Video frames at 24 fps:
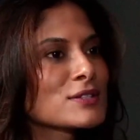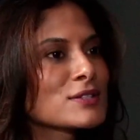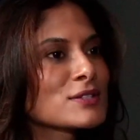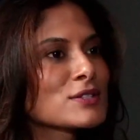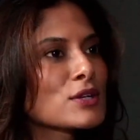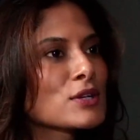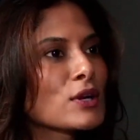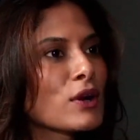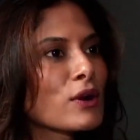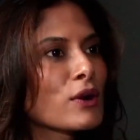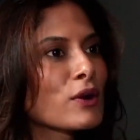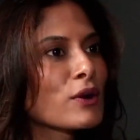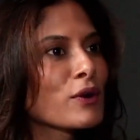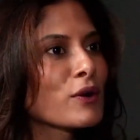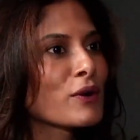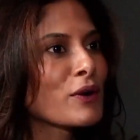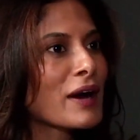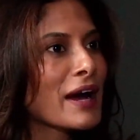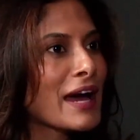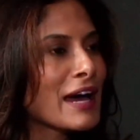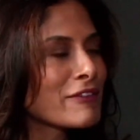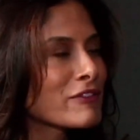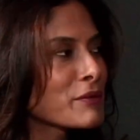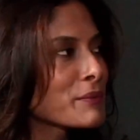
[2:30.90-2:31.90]
so
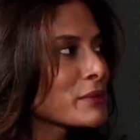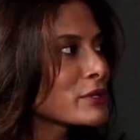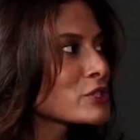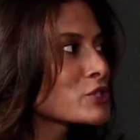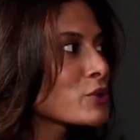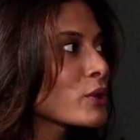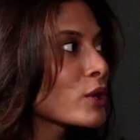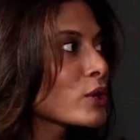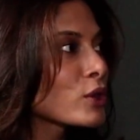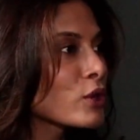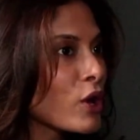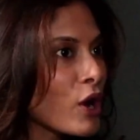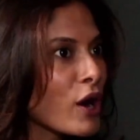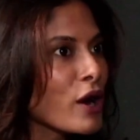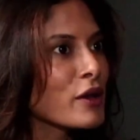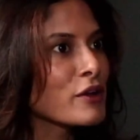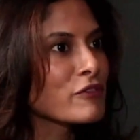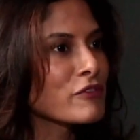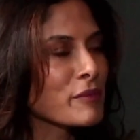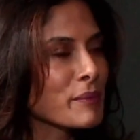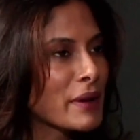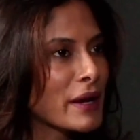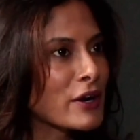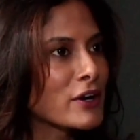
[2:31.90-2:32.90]
I haven't been to a lot
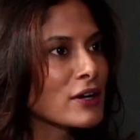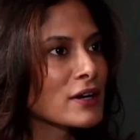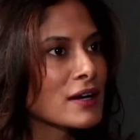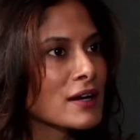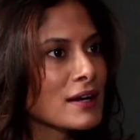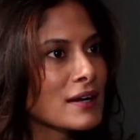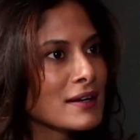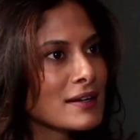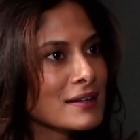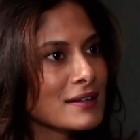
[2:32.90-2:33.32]
of America.